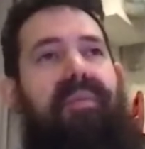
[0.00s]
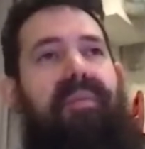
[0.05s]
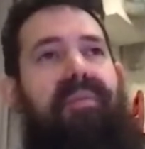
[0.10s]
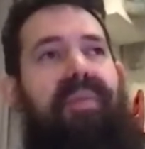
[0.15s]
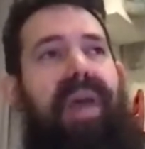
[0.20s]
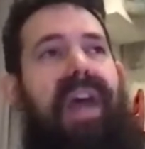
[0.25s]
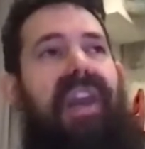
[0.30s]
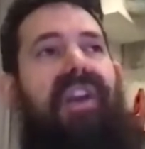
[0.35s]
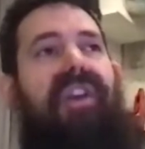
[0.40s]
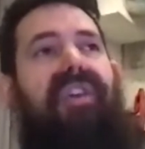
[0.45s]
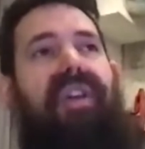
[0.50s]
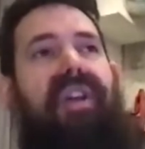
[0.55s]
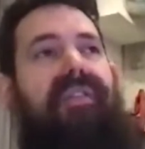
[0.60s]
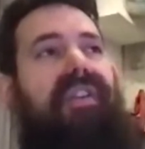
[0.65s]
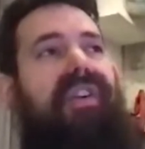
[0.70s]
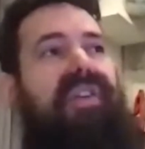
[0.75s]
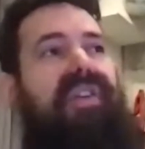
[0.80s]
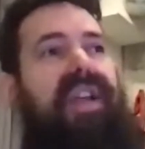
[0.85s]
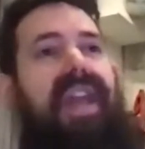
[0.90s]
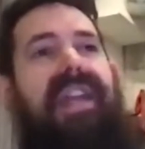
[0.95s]
pedigree
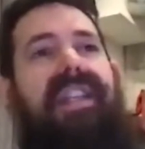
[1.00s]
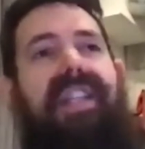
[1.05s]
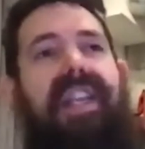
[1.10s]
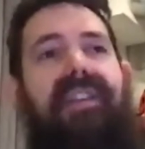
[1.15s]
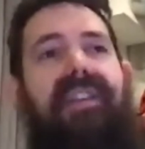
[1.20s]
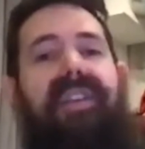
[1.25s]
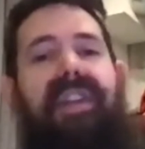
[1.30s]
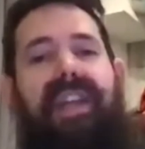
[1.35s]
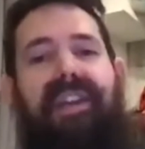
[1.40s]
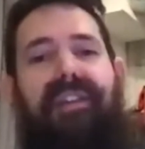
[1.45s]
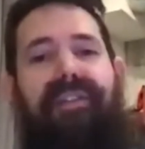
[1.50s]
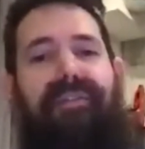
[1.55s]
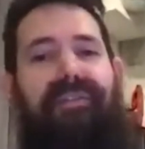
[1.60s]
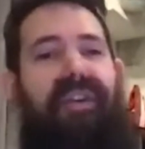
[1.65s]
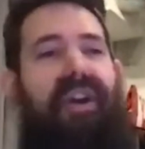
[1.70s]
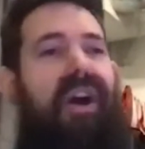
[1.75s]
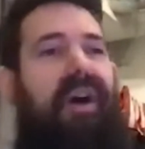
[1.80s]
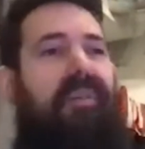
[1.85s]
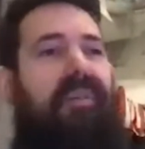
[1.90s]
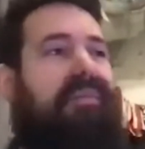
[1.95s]
of creativity
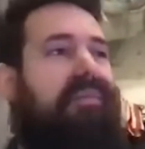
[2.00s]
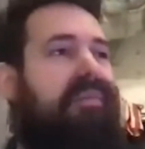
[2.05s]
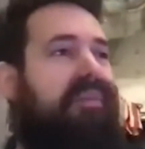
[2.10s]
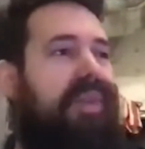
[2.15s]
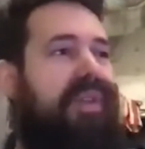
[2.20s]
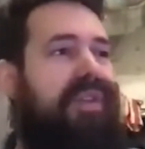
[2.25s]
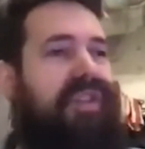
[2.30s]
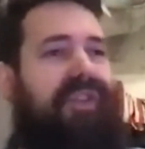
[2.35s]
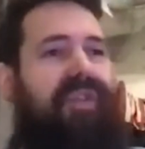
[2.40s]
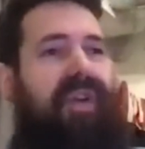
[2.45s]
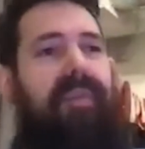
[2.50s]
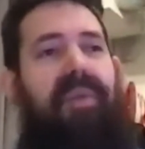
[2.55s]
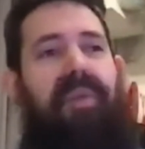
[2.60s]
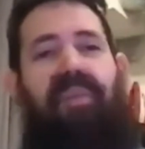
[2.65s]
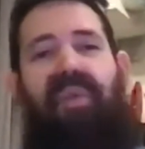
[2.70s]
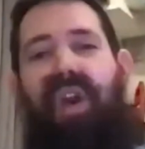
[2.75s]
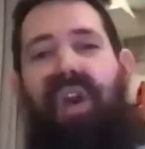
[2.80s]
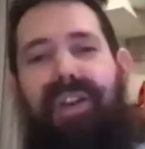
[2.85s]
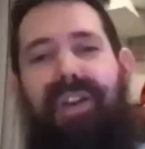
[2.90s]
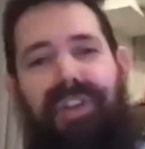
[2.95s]
from the script
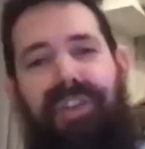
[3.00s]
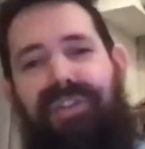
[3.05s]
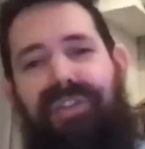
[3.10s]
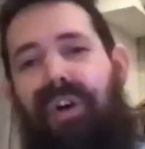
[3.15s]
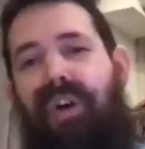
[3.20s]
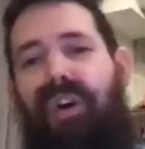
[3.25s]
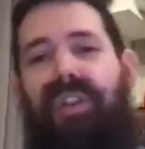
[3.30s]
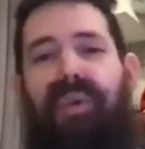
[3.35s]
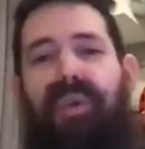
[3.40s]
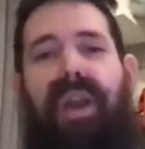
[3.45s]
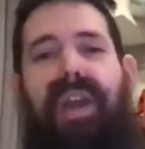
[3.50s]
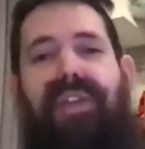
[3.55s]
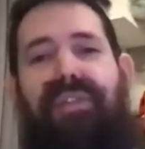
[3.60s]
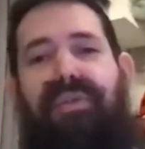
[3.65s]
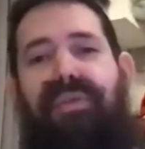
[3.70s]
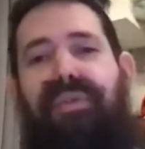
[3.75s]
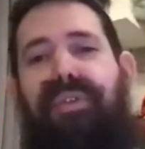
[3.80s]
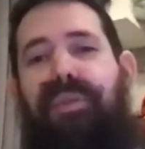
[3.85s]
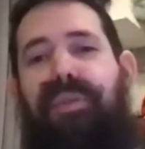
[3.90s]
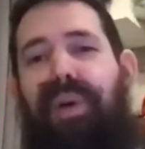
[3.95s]
process all the way
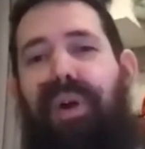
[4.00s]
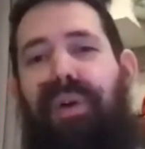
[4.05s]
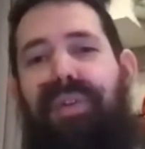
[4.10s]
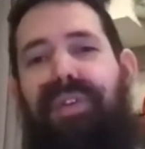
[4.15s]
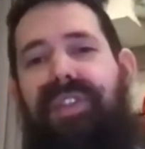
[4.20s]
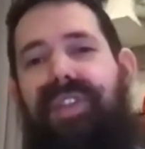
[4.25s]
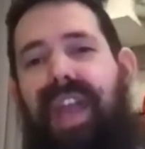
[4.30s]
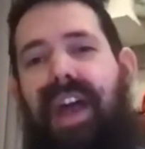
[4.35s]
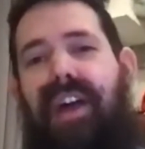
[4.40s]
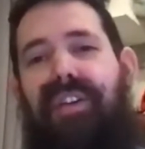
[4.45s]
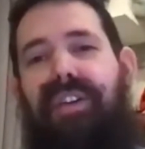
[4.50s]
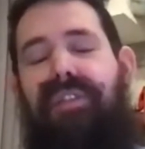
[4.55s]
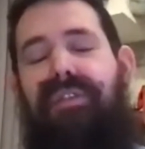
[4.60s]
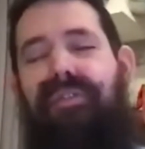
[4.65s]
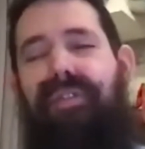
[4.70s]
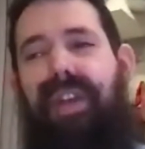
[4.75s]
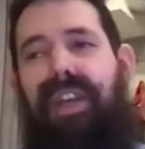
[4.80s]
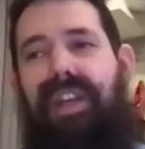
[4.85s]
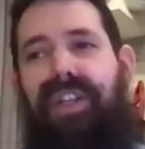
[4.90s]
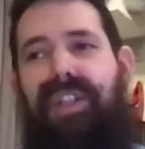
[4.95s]
through to post sound and
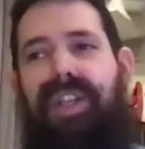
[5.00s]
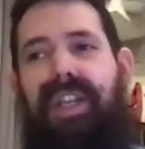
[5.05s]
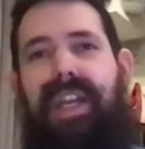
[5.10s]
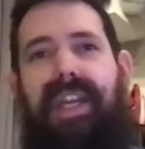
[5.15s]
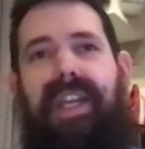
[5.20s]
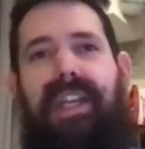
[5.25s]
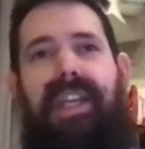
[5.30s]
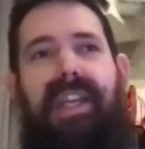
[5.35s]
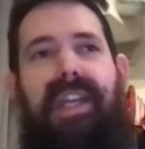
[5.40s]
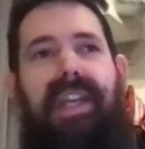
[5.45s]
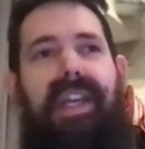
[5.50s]
finishing,